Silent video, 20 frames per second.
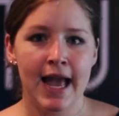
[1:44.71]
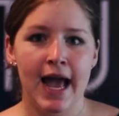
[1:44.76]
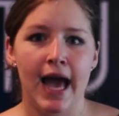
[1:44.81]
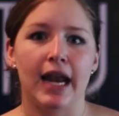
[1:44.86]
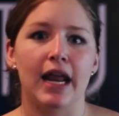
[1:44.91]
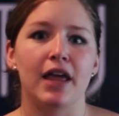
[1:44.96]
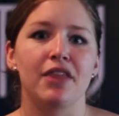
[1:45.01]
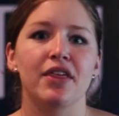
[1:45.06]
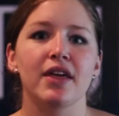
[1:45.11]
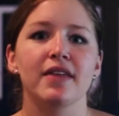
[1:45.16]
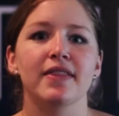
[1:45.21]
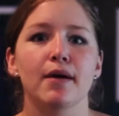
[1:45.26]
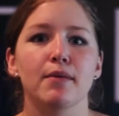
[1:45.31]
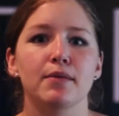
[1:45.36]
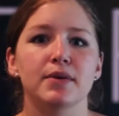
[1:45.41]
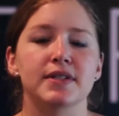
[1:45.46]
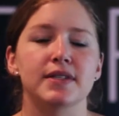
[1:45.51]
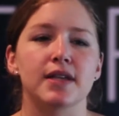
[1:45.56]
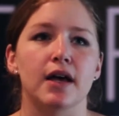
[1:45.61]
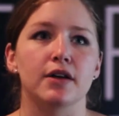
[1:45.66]
And I think that
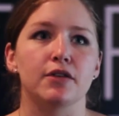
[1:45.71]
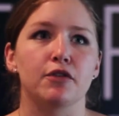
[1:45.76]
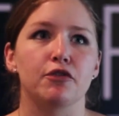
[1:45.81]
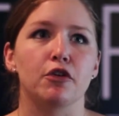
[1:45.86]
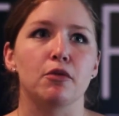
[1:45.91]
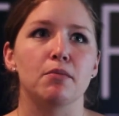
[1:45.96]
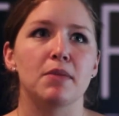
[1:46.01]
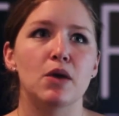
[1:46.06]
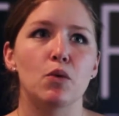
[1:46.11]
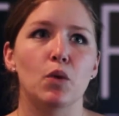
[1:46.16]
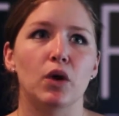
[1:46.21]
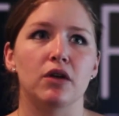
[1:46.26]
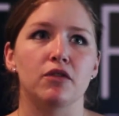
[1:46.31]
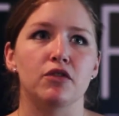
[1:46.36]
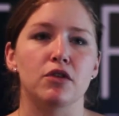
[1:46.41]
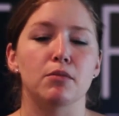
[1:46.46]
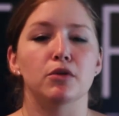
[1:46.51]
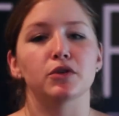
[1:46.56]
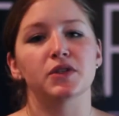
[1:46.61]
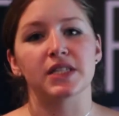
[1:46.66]
was, uh, for me, one of
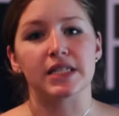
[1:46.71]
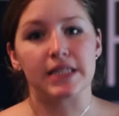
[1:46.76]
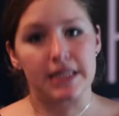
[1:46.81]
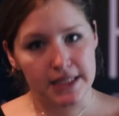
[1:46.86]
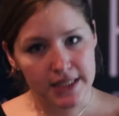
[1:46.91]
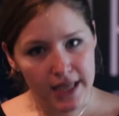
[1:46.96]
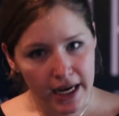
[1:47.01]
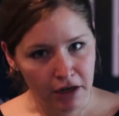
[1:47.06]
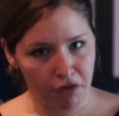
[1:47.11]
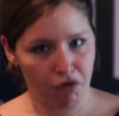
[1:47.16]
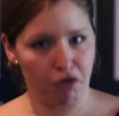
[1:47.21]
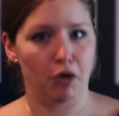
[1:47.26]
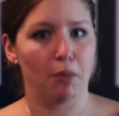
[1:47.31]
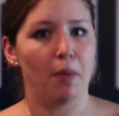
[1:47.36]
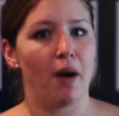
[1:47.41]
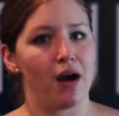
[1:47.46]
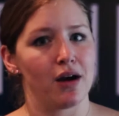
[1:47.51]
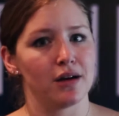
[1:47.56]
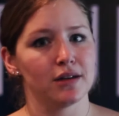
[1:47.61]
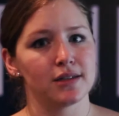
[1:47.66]
the most insightful
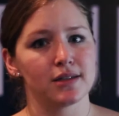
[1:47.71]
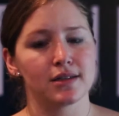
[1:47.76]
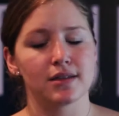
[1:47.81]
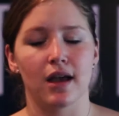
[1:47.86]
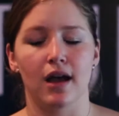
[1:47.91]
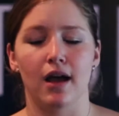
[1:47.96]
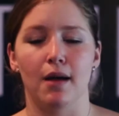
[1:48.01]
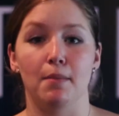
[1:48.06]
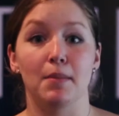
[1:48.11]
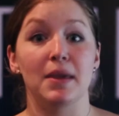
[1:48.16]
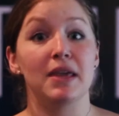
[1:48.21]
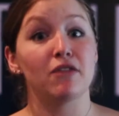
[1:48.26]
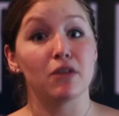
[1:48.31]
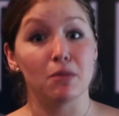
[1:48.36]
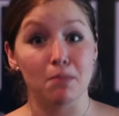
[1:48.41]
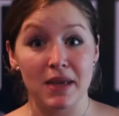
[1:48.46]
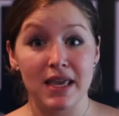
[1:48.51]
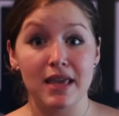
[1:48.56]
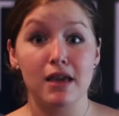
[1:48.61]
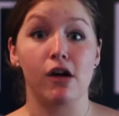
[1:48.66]
parts, um,
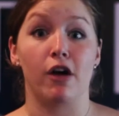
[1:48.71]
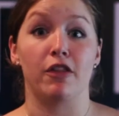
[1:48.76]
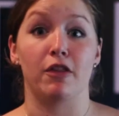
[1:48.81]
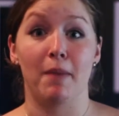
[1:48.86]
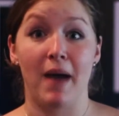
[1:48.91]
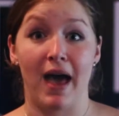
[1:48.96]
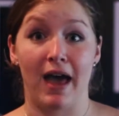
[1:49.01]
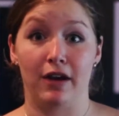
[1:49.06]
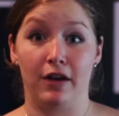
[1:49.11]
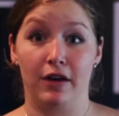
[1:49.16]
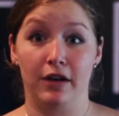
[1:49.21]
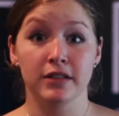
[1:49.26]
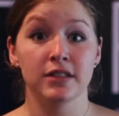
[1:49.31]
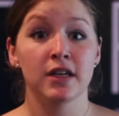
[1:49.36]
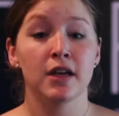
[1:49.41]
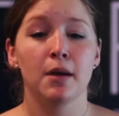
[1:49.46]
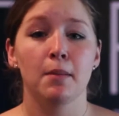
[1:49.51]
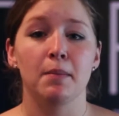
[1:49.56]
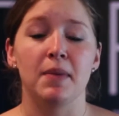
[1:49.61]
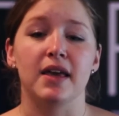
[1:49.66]
even being on the panel,
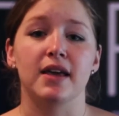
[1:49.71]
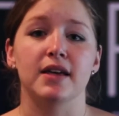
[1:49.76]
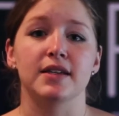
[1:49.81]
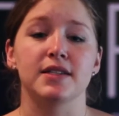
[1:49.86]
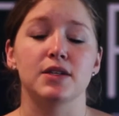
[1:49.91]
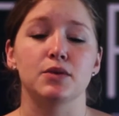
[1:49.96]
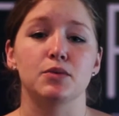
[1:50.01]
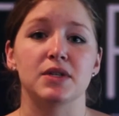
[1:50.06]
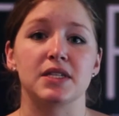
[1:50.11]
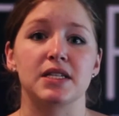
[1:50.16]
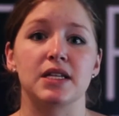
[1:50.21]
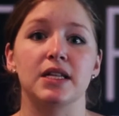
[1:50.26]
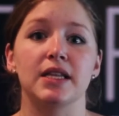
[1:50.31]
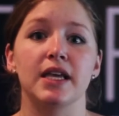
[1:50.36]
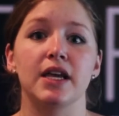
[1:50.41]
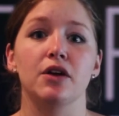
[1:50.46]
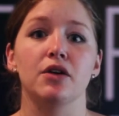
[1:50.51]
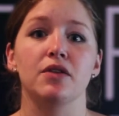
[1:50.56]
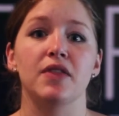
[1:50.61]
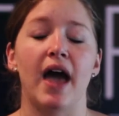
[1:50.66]
because it was
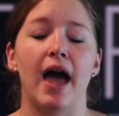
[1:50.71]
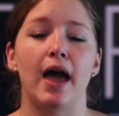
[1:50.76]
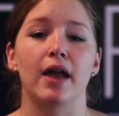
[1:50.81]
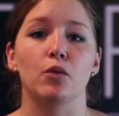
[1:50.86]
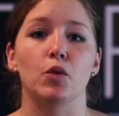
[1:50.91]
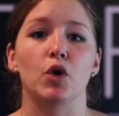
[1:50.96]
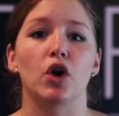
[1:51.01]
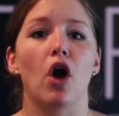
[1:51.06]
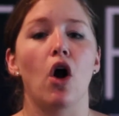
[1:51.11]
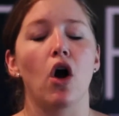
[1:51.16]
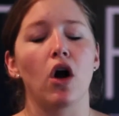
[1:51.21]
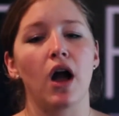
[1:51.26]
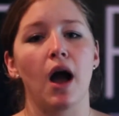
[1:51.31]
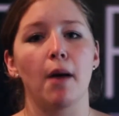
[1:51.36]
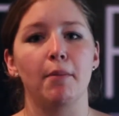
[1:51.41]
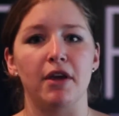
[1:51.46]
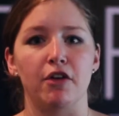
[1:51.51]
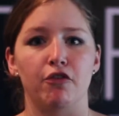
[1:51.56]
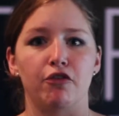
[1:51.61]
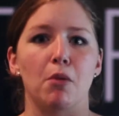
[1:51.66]
clear that we're all
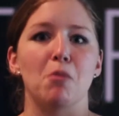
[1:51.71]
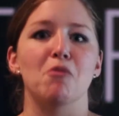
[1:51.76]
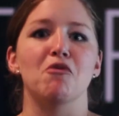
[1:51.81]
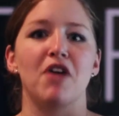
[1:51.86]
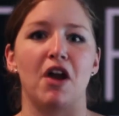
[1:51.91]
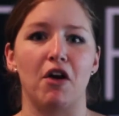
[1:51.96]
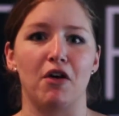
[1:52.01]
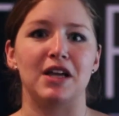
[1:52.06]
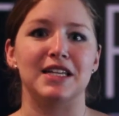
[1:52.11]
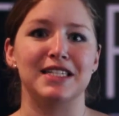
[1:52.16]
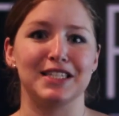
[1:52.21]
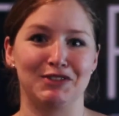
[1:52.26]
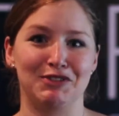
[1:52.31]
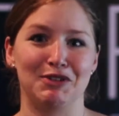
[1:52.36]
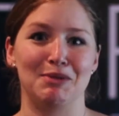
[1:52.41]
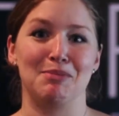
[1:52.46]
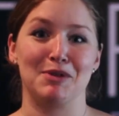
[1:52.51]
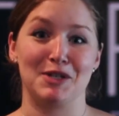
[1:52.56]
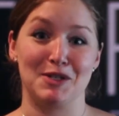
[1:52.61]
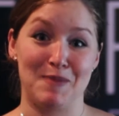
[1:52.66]
coming from very
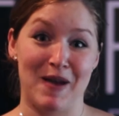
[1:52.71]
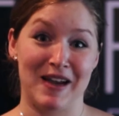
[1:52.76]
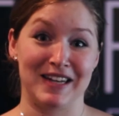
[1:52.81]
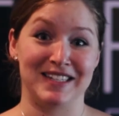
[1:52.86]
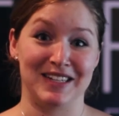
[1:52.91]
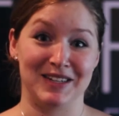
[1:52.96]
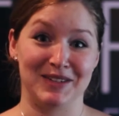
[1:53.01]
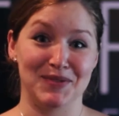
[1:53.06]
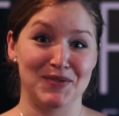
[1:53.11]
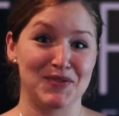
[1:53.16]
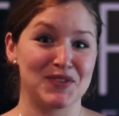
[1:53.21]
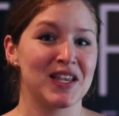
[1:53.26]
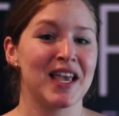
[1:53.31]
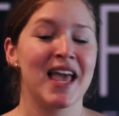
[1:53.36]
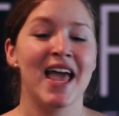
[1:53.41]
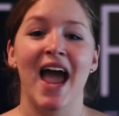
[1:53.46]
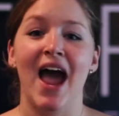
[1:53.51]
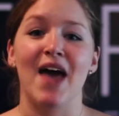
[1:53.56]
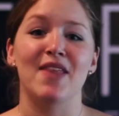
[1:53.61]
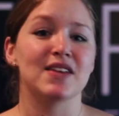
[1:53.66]
different perspectives.
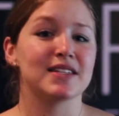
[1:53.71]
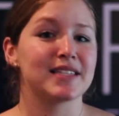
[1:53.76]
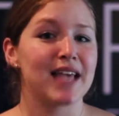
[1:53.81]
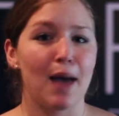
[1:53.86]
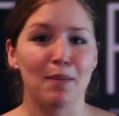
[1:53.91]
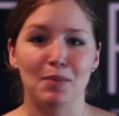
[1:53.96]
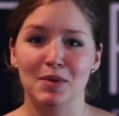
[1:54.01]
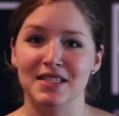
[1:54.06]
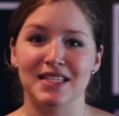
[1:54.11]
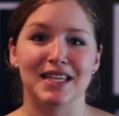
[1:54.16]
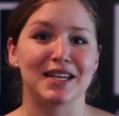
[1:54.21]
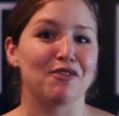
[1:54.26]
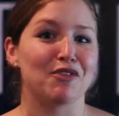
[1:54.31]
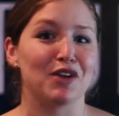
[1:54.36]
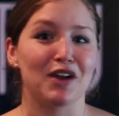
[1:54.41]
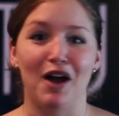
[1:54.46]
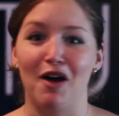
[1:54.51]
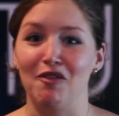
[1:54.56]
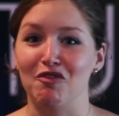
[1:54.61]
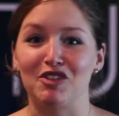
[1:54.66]
And this happens at
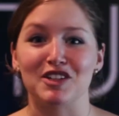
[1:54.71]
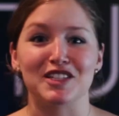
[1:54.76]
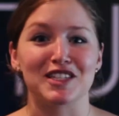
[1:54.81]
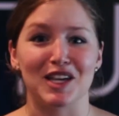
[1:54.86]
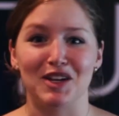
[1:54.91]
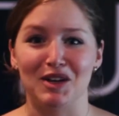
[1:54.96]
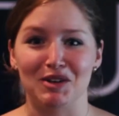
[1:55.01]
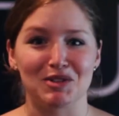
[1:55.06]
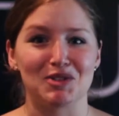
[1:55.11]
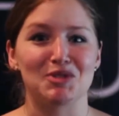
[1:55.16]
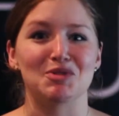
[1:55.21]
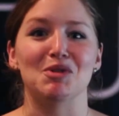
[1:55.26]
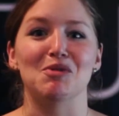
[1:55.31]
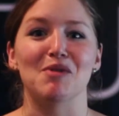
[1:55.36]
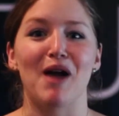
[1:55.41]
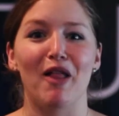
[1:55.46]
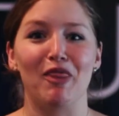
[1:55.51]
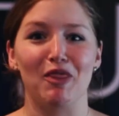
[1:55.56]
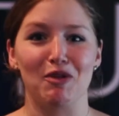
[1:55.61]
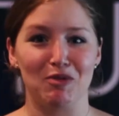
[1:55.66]
every conference I go to
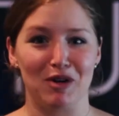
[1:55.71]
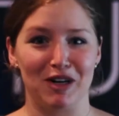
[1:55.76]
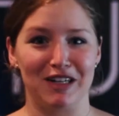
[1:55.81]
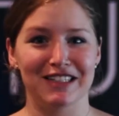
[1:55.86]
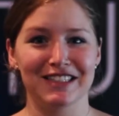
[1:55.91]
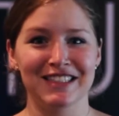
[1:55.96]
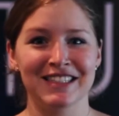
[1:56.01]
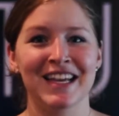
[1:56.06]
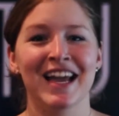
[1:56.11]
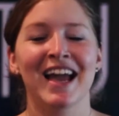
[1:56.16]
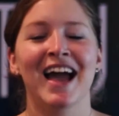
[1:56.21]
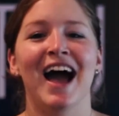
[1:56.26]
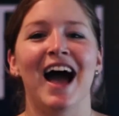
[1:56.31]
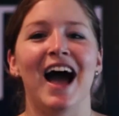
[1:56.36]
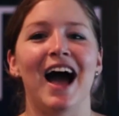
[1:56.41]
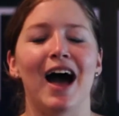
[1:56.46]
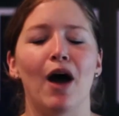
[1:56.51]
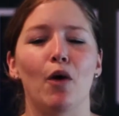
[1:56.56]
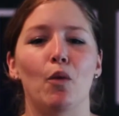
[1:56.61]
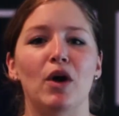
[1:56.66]
around the world,
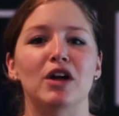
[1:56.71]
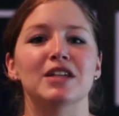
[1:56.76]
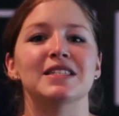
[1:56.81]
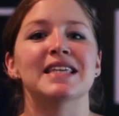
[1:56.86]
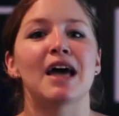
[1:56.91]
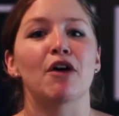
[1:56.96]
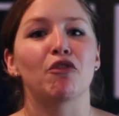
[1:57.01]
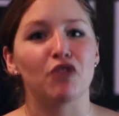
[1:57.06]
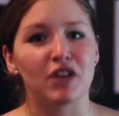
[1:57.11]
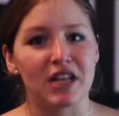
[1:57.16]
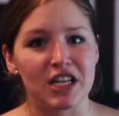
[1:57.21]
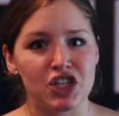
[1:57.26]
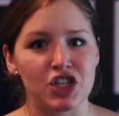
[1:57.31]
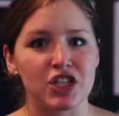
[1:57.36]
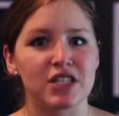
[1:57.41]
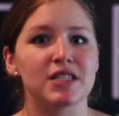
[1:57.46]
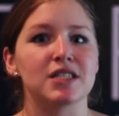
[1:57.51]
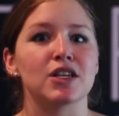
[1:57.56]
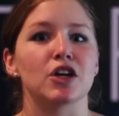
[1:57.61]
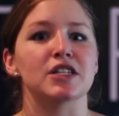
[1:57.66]
uh, where
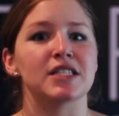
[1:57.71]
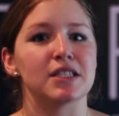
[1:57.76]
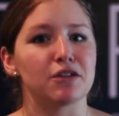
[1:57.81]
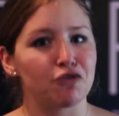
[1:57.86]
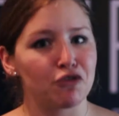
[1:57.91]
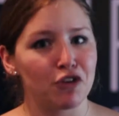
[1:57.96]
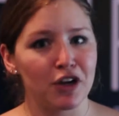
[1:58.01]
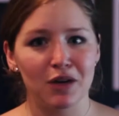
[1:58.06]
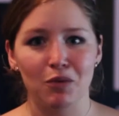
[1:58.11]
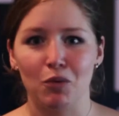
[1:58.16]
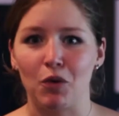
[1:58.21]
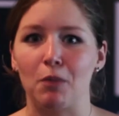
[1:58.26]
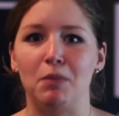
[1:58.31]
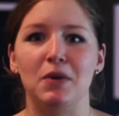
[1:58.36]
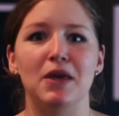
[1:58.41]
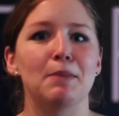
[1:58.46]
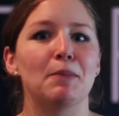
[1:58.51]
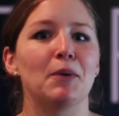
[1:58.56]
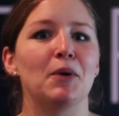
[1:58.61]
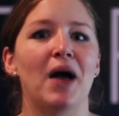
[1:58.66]
definitions are different, where
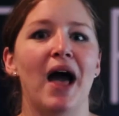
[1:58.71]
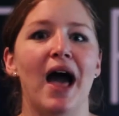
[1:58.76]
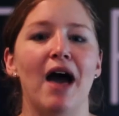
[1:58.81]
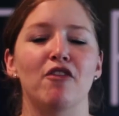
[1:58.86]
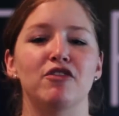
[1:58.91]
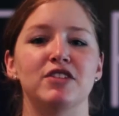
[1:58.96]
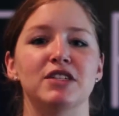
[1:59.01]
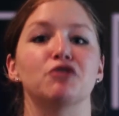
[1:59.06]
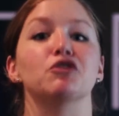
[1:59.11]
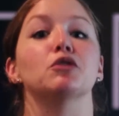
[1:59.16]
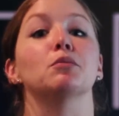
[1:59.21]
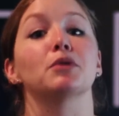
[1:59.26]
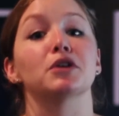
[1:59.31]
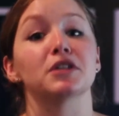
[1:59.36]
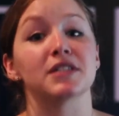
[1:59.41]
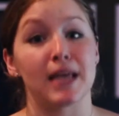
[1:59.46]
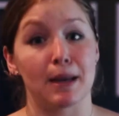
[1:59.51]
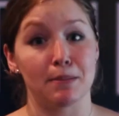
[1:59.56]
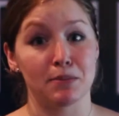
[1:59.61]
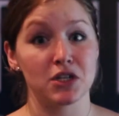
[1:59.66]
people have different
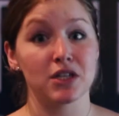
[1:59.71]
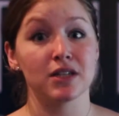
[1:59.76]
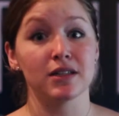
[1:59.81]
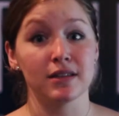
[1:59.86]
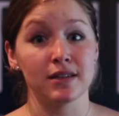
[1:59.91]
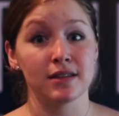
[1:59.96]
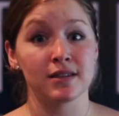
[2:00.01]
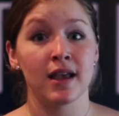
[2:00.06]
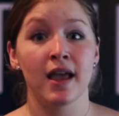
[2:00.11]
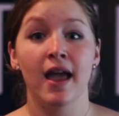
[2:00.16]
perceptions,